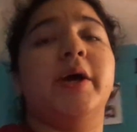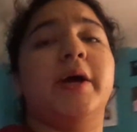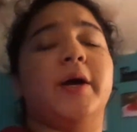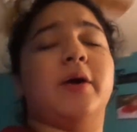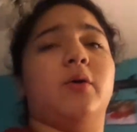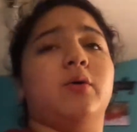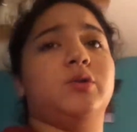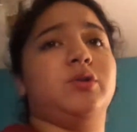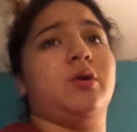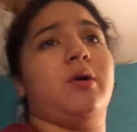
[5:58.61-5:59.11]

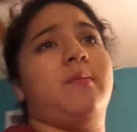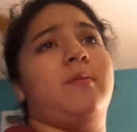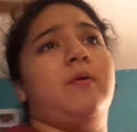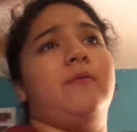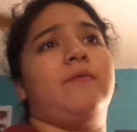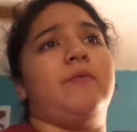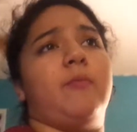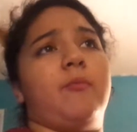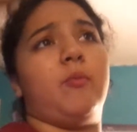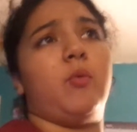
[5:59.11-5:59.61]
go drop off
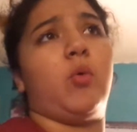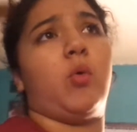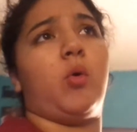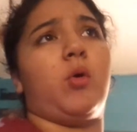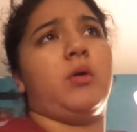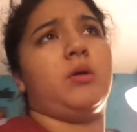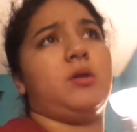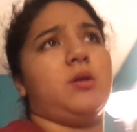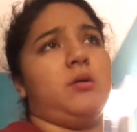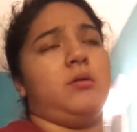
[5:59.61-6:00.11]
some
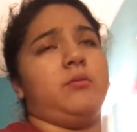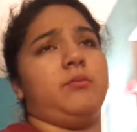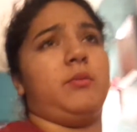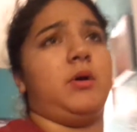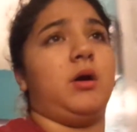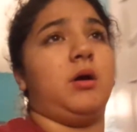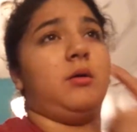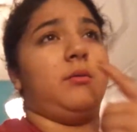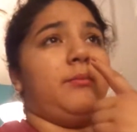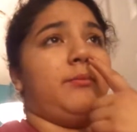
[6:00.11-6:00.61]
um,
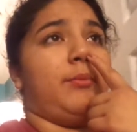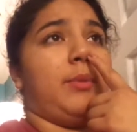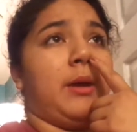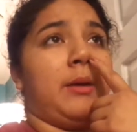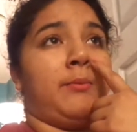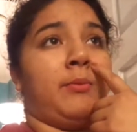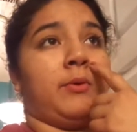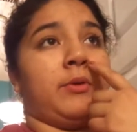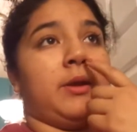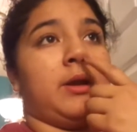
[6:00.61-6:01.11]

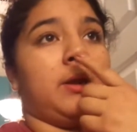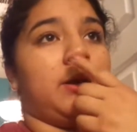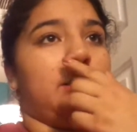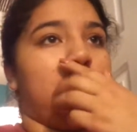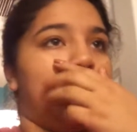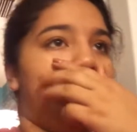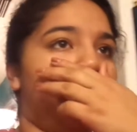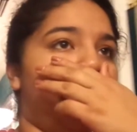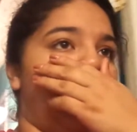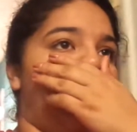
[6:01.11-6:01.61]
paper they
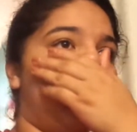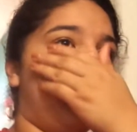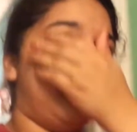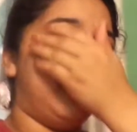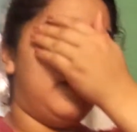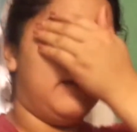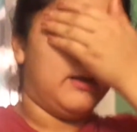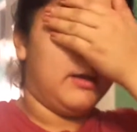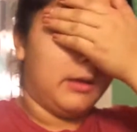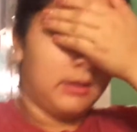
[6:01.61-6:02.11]
need,
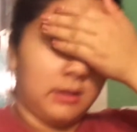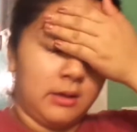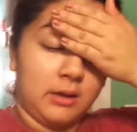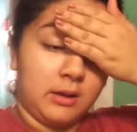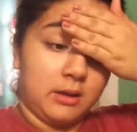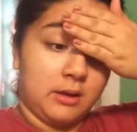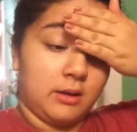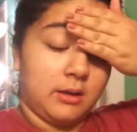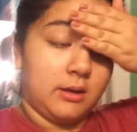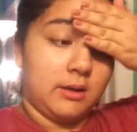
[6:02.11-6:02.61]

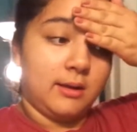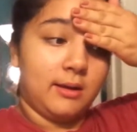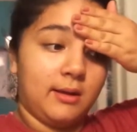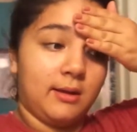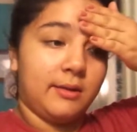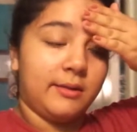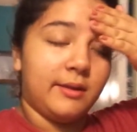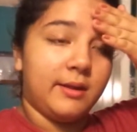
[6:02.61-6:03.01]
and